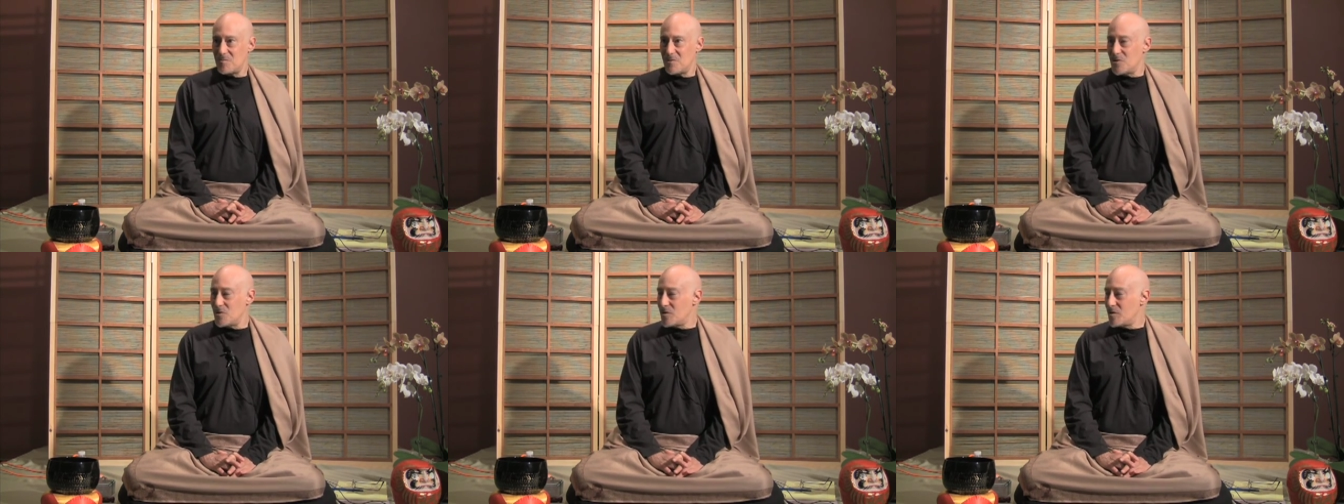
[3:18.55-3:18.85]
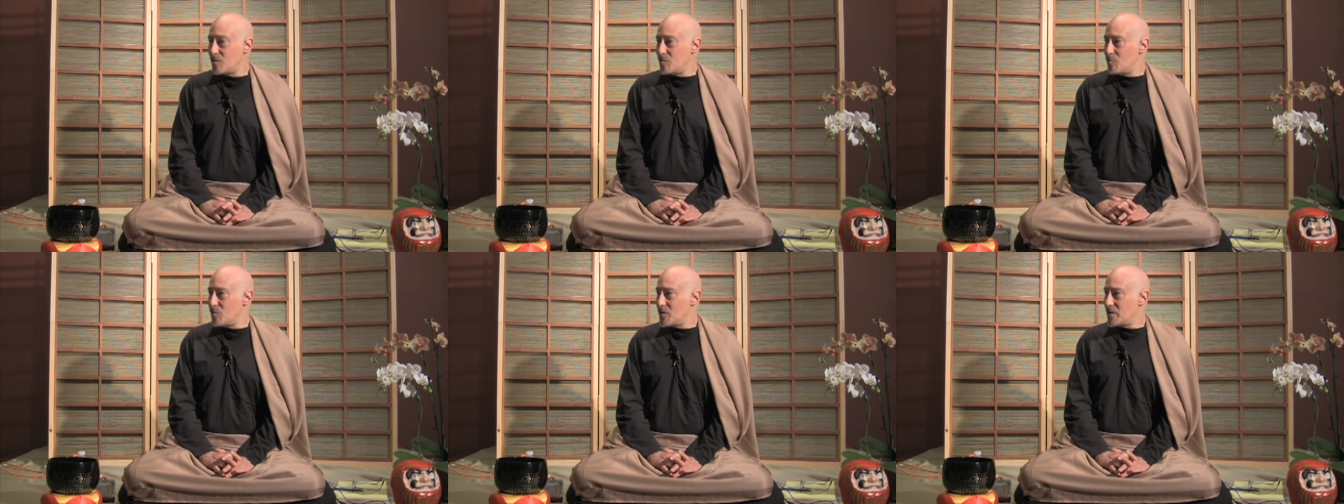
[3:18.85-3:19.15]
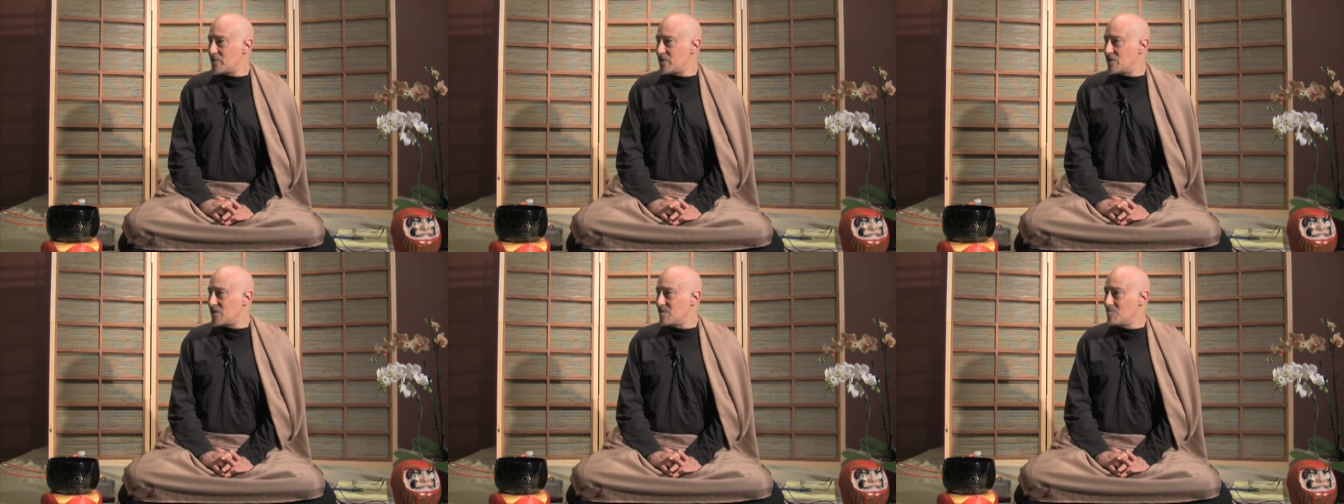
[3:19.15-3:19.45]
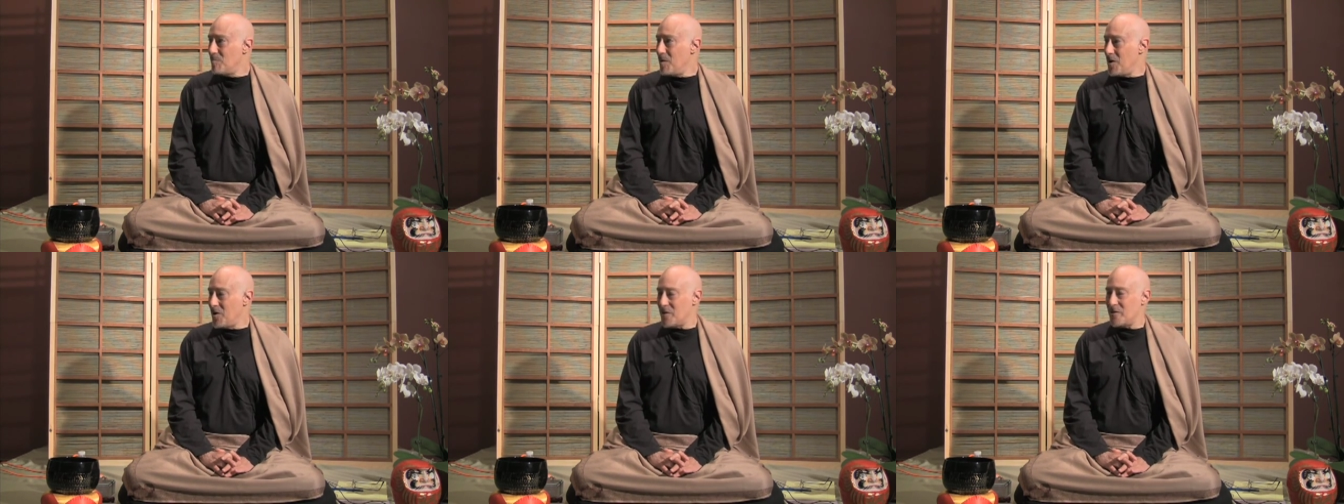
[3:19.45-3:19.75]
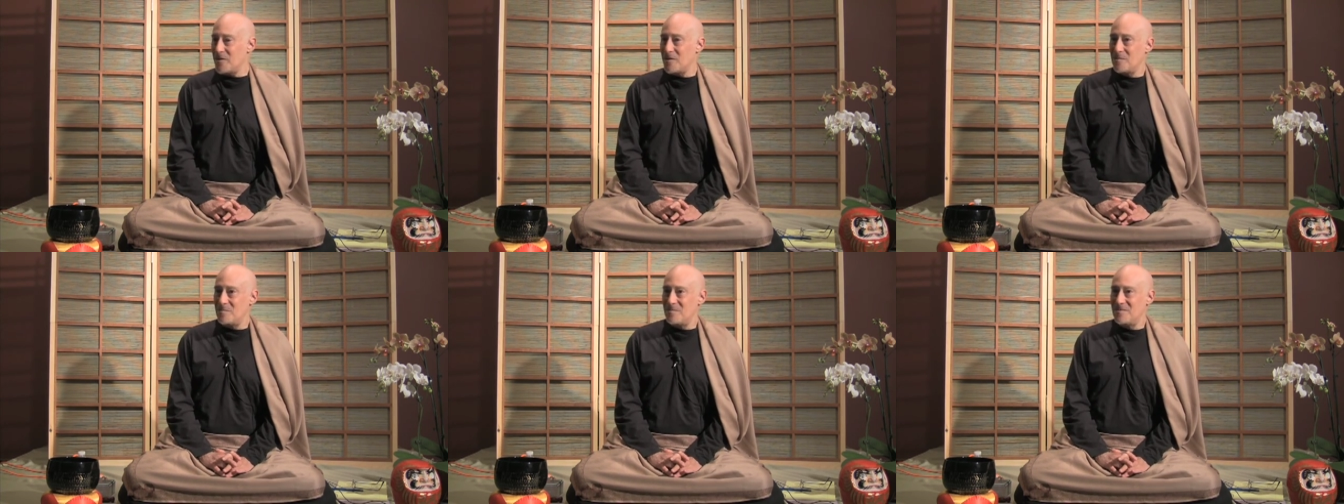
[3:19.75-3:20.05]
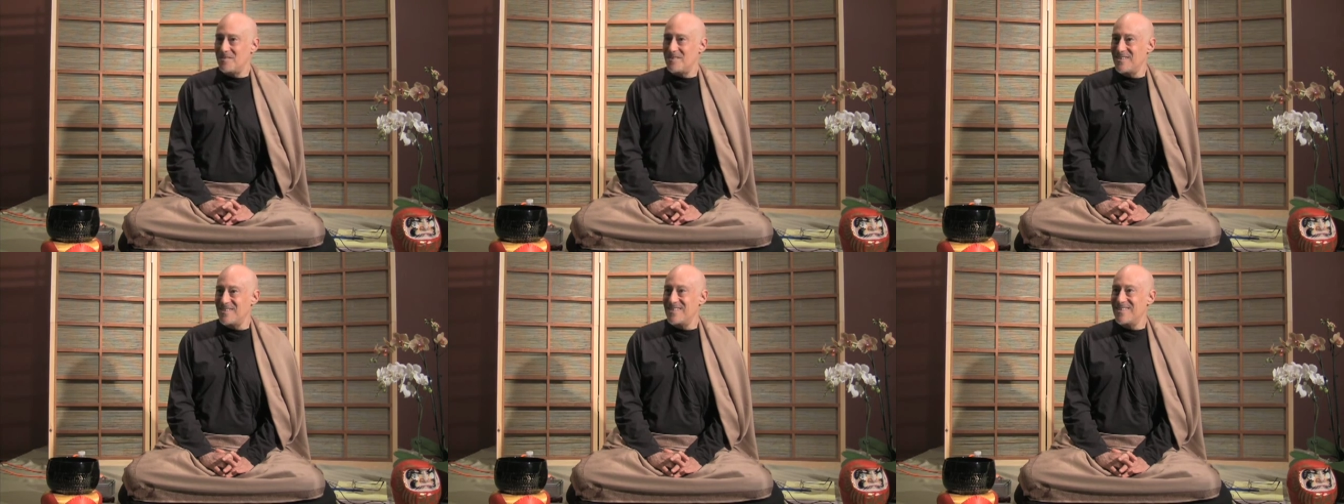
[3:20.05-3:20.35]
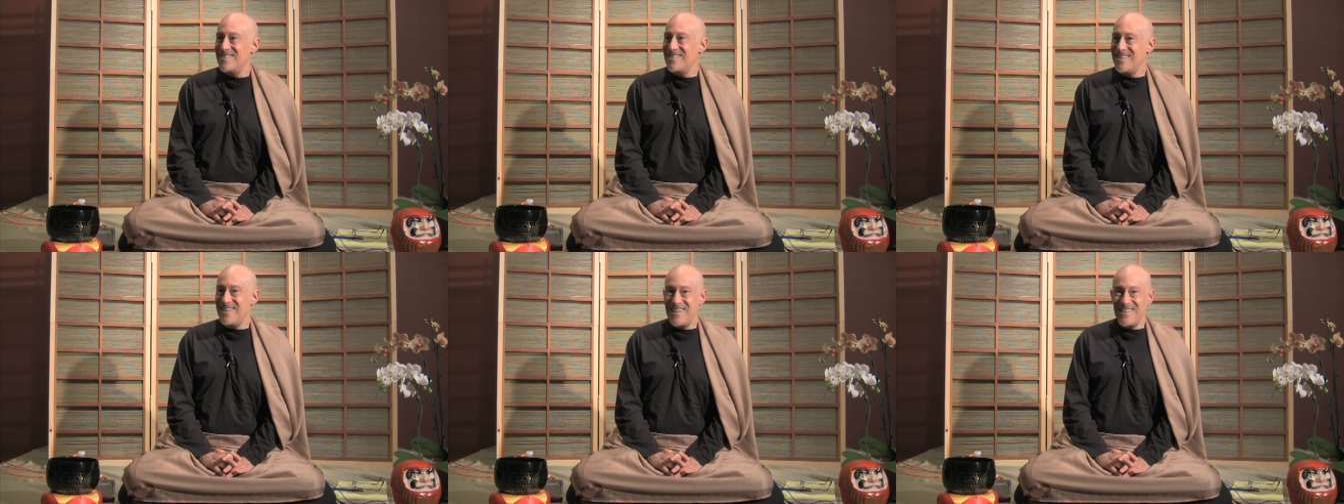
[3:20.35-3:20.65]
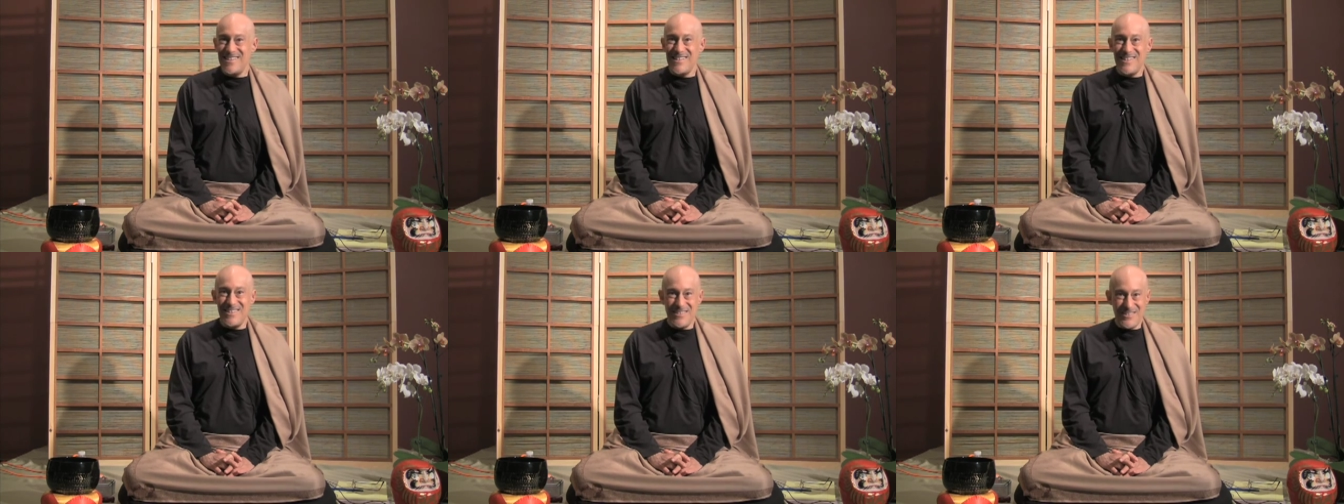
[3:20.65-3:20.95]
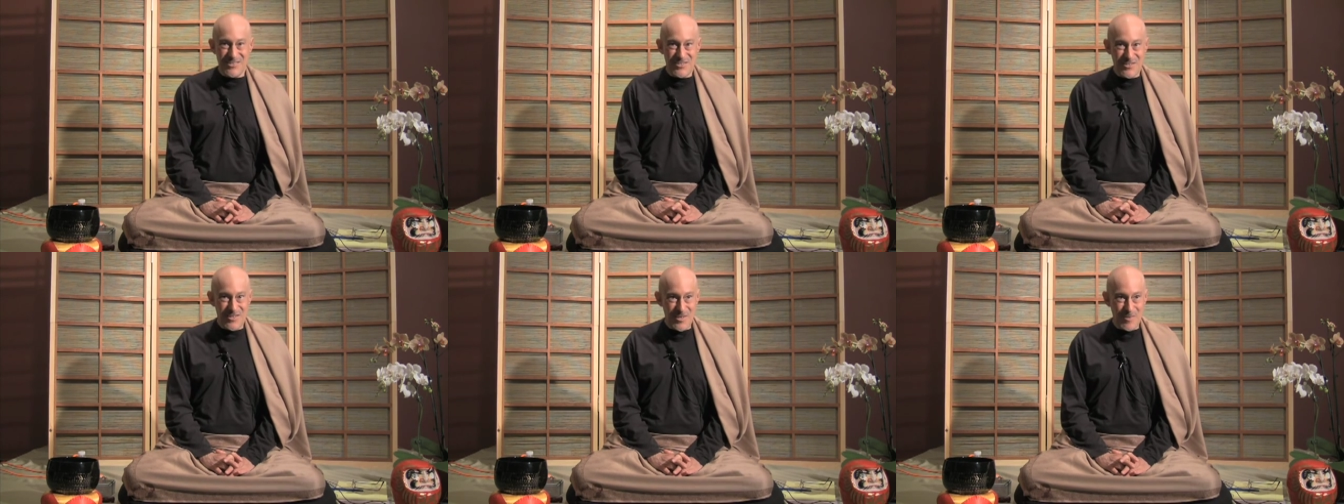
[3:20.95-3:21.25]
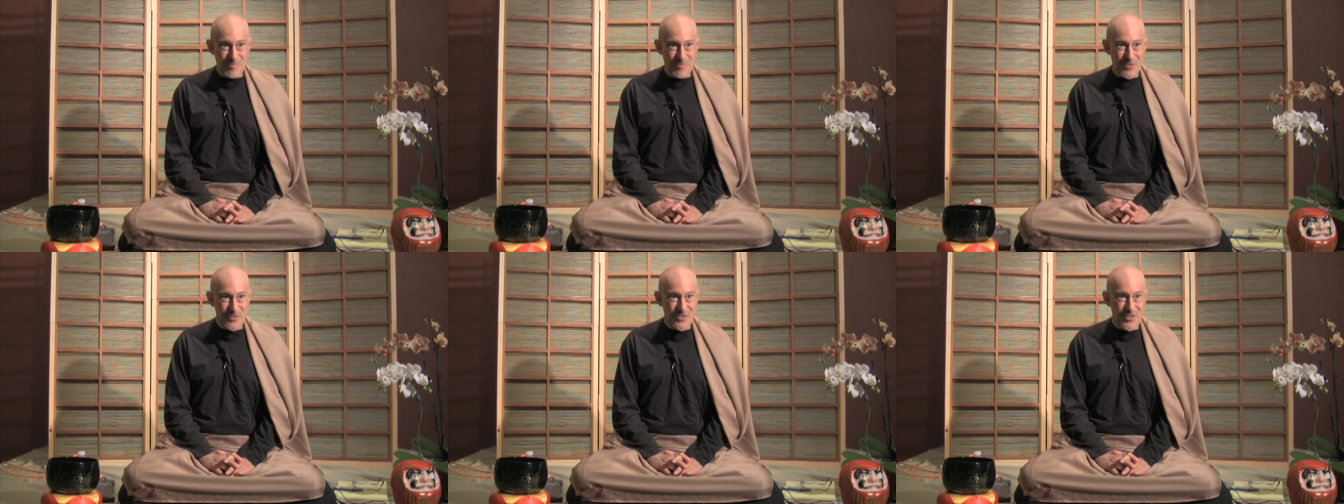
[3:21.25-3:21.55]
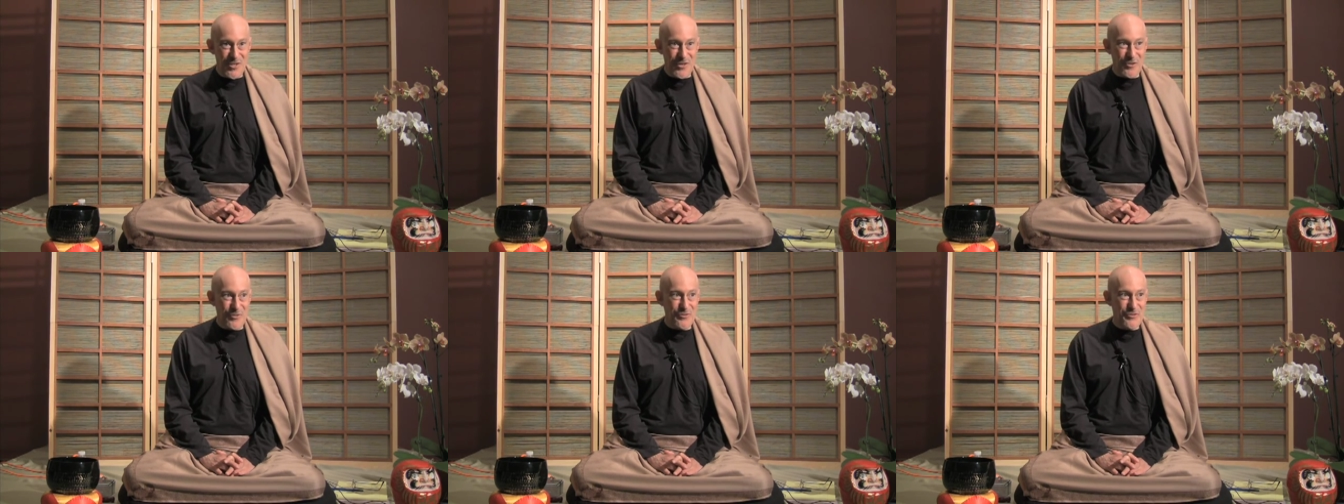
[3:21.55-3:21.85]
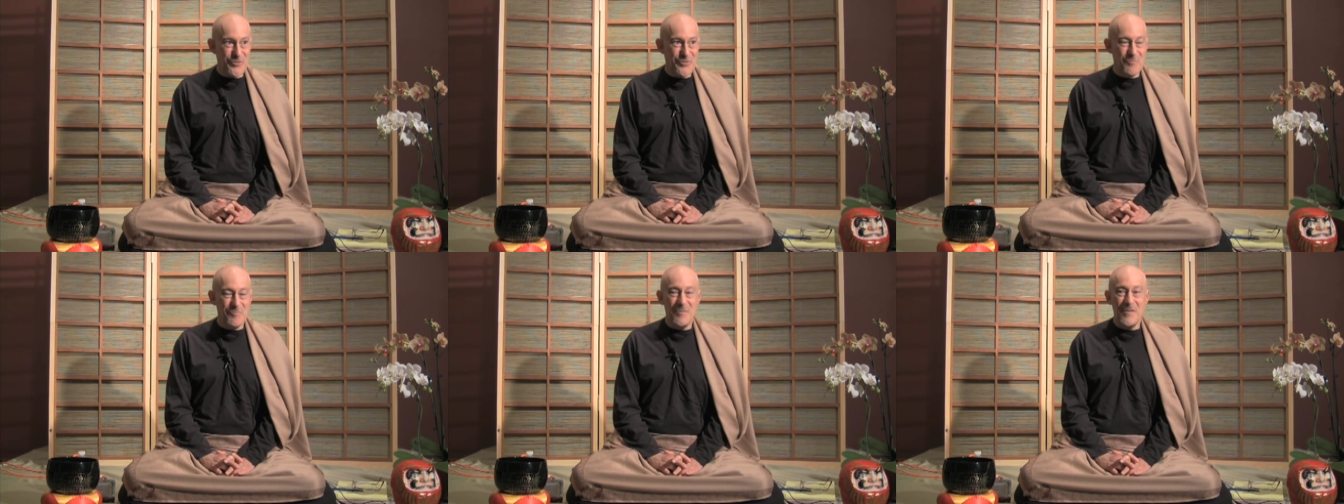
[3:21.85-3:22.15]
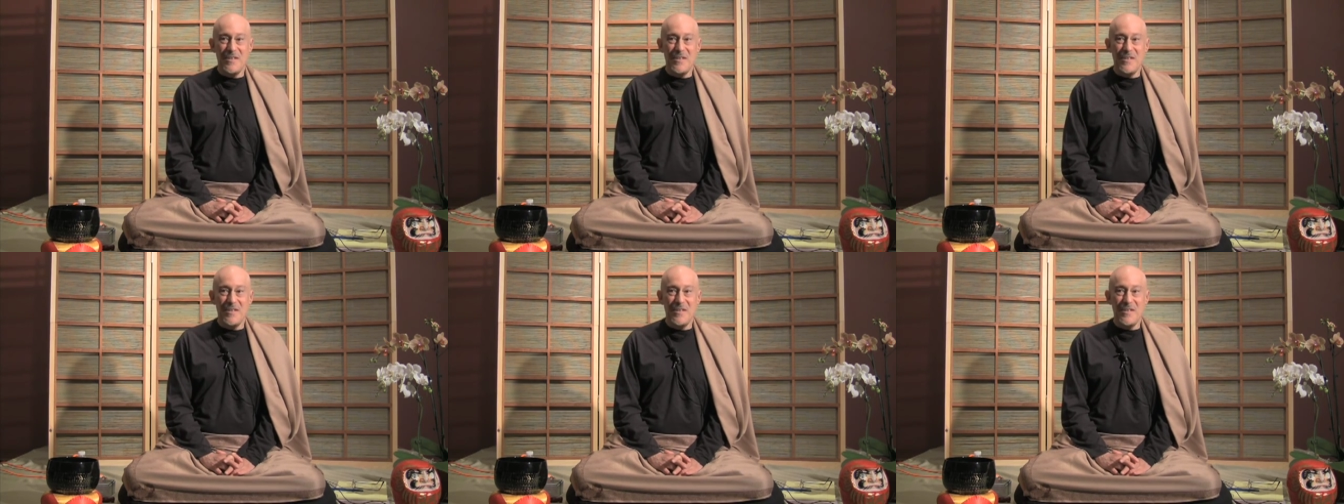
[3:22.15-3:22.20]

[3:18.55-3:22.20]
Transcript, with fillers: you can work smart and get the same results.